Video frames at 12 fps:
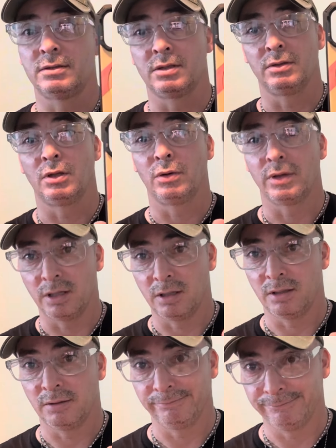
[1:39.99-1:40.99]
So you
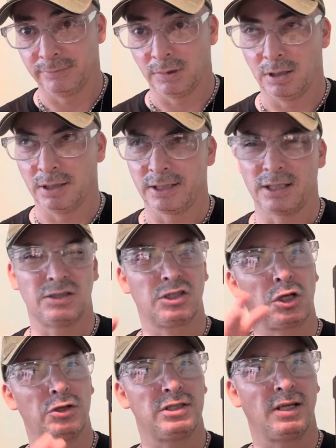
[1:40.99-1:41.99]
know, I think it's
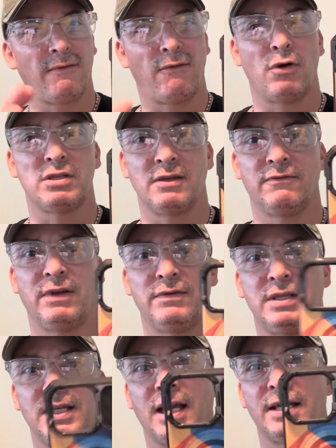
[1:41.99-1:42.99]
13, 14,
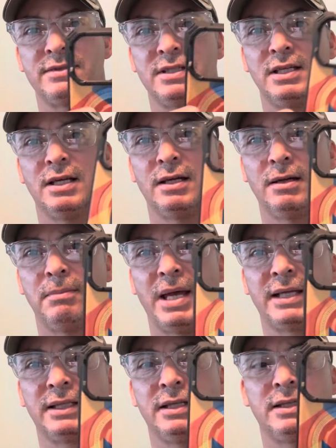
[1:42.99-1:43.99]
15 has the
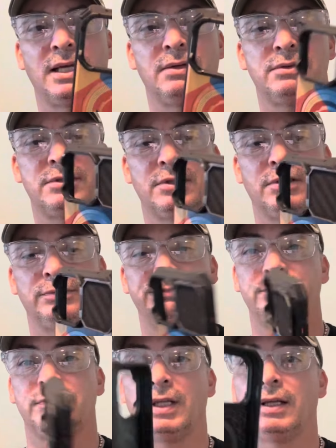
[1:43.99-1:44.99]
magnet now. So
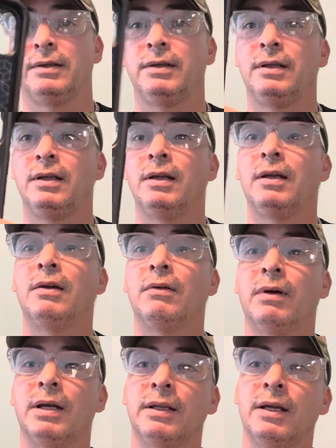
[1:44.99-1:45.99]
yeah,
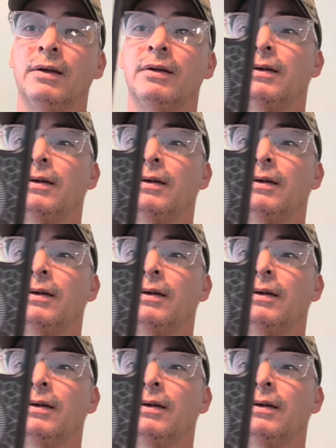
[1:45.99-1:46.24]
right there.